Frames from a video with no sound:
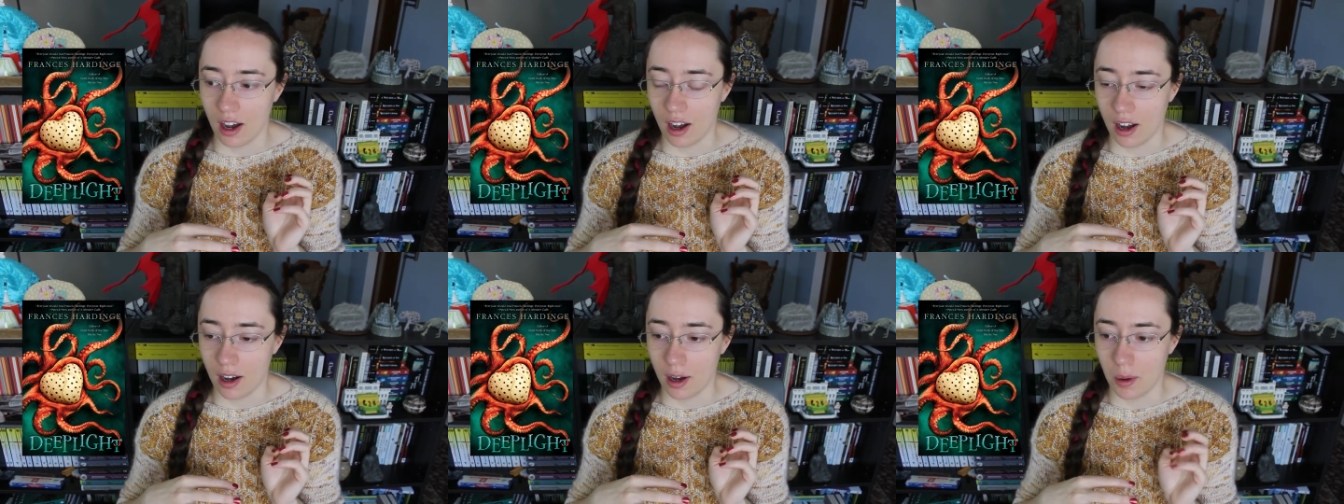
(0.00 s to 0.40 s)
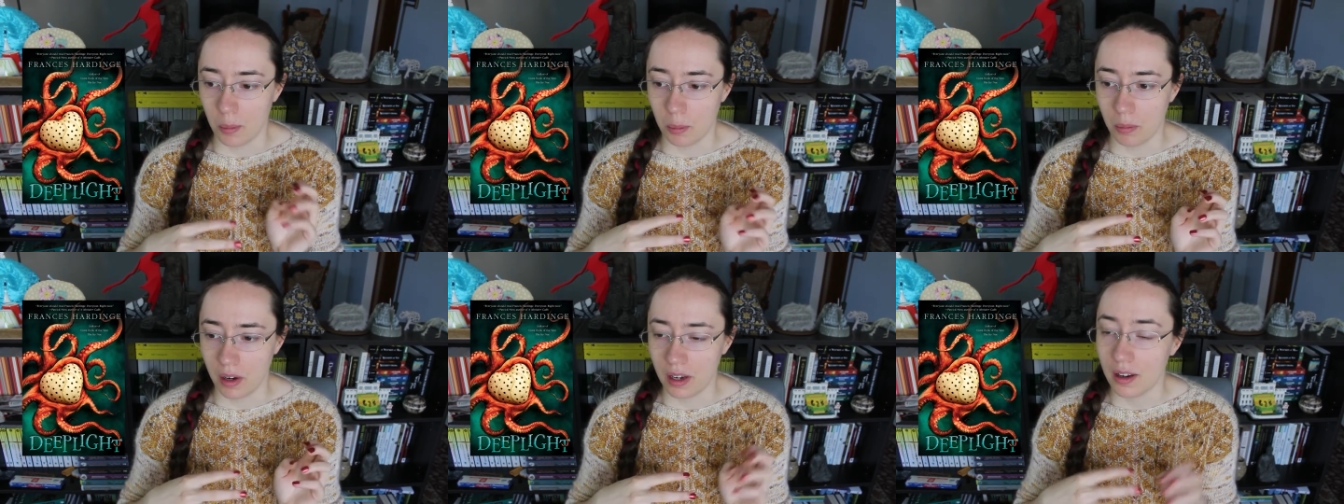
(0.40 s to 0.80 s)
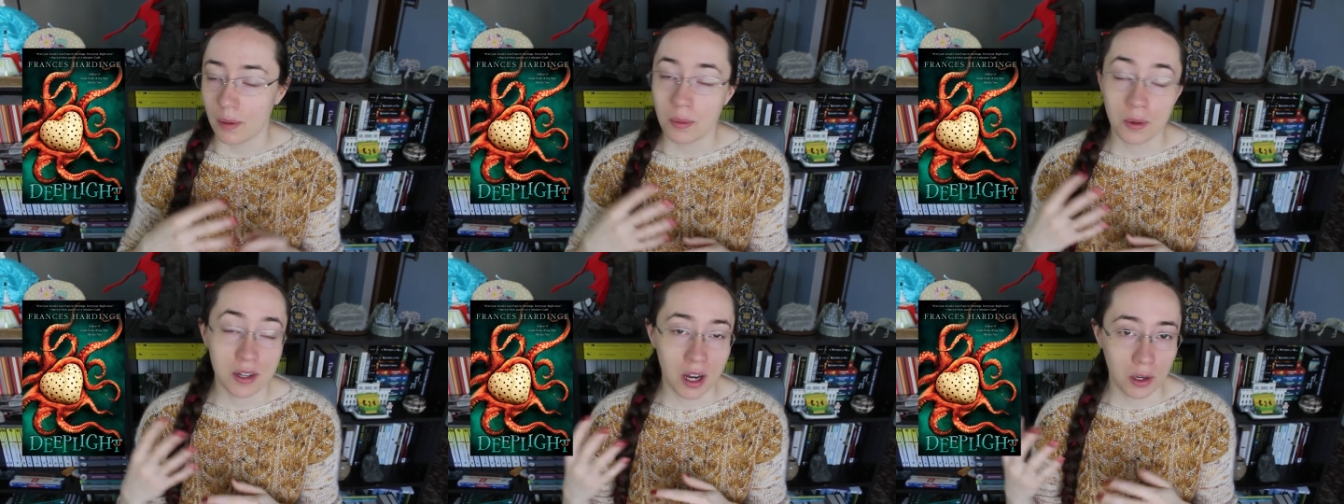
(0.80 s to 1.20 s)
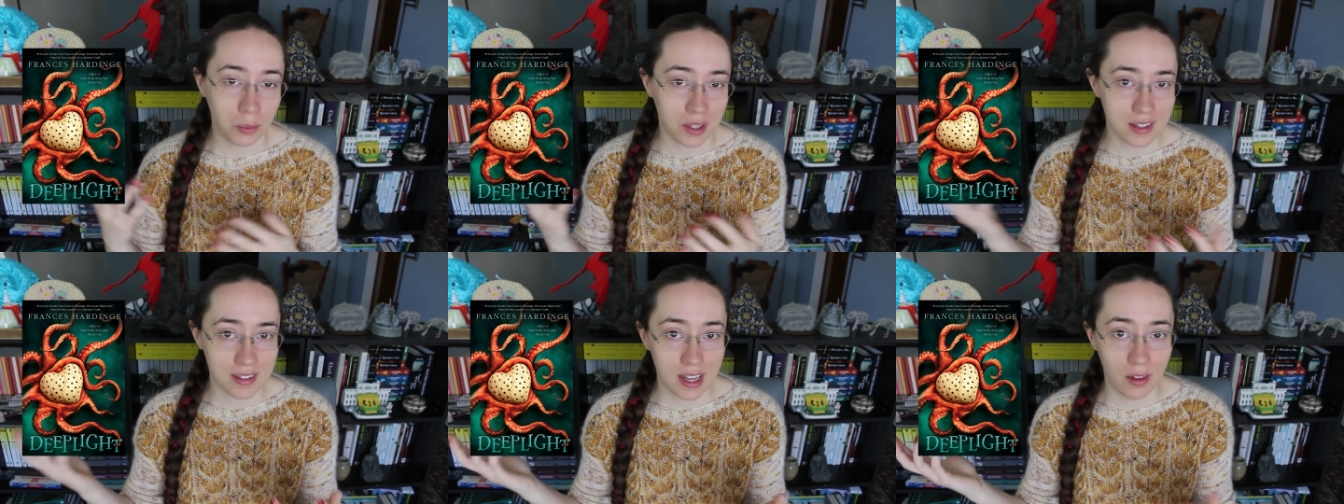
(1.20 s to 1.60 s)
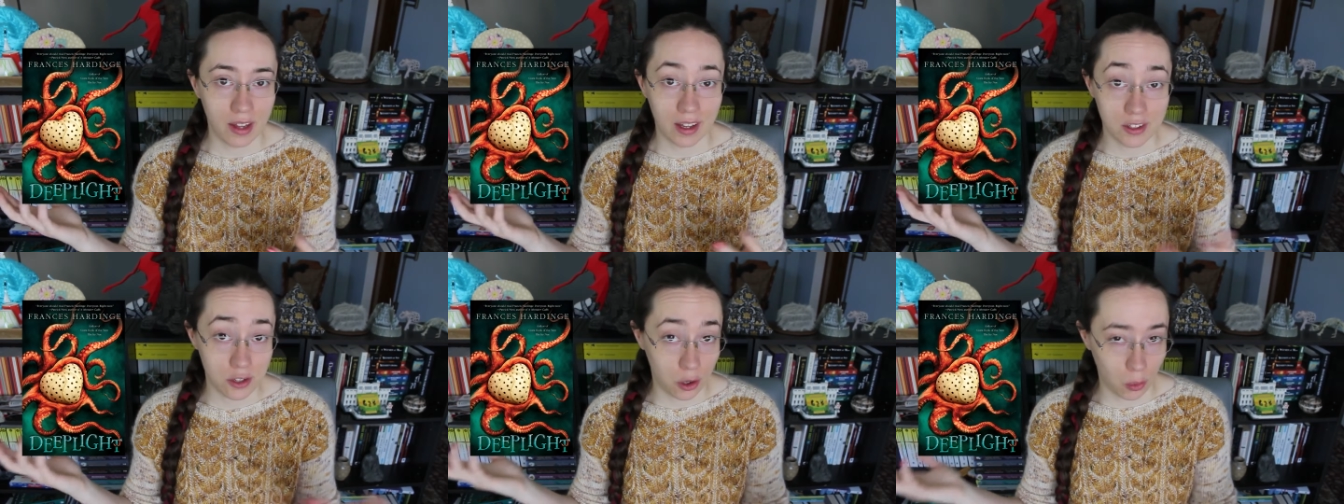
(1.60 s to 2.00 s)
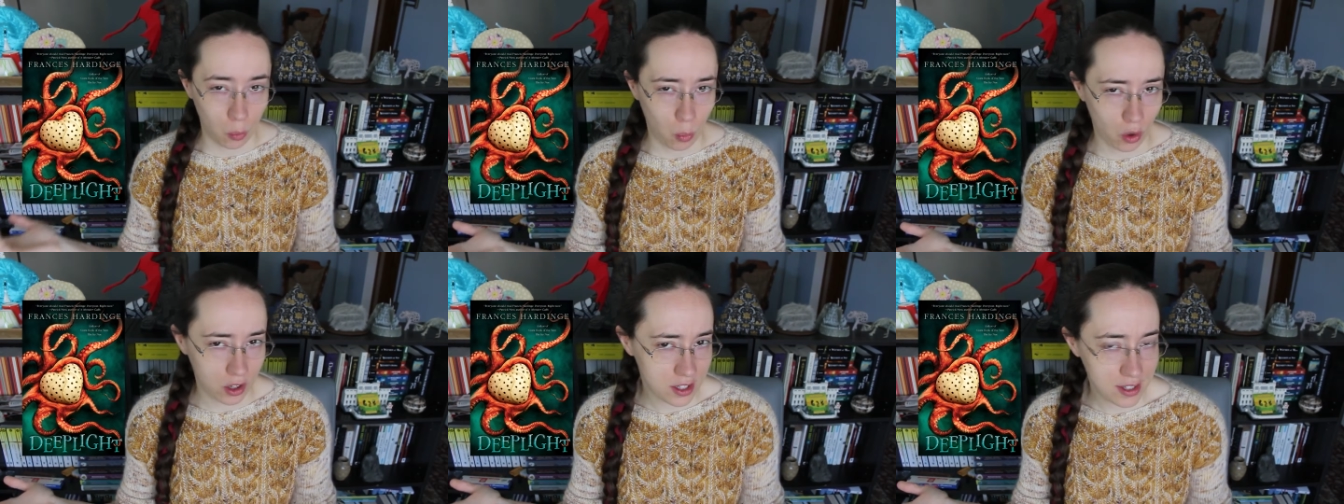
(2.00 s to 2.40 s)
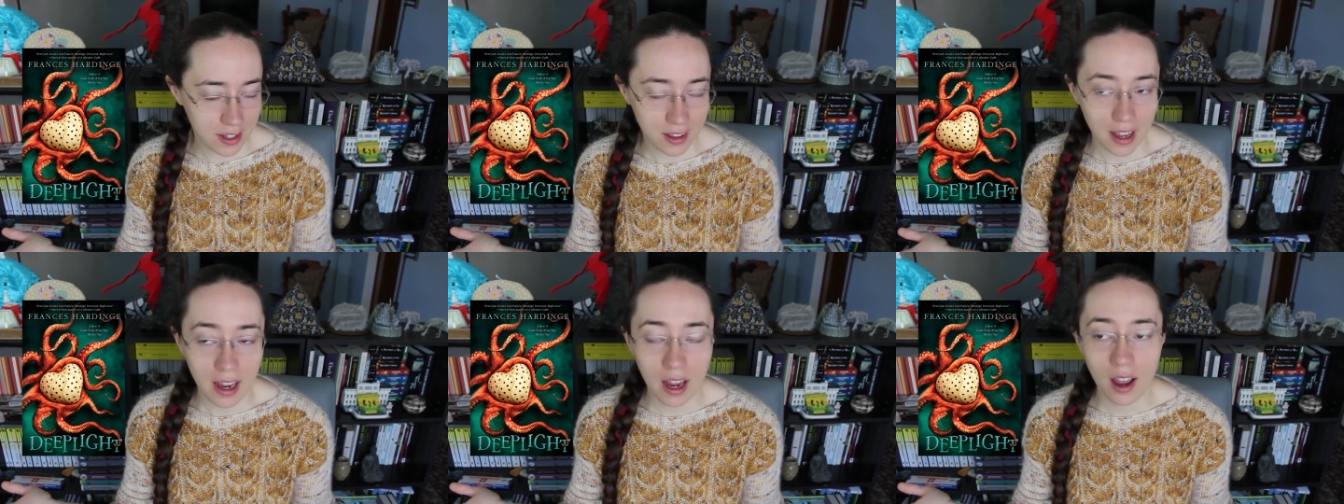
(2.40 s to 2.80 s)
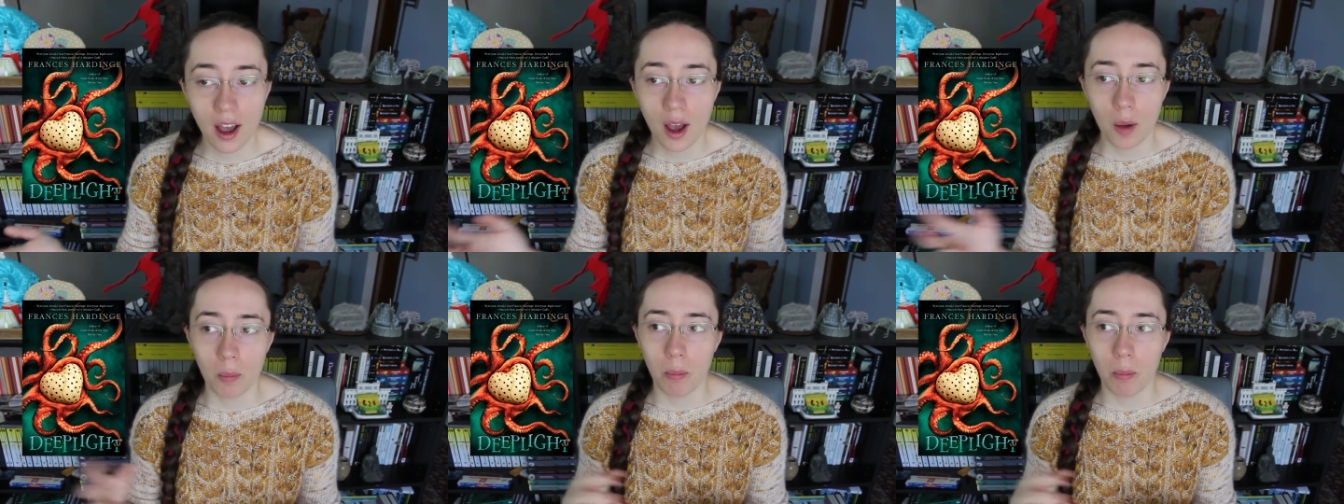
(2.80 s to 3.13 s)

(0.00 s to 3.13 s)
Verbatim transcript: um, and I don't, I don't want to say like it's her worst thing,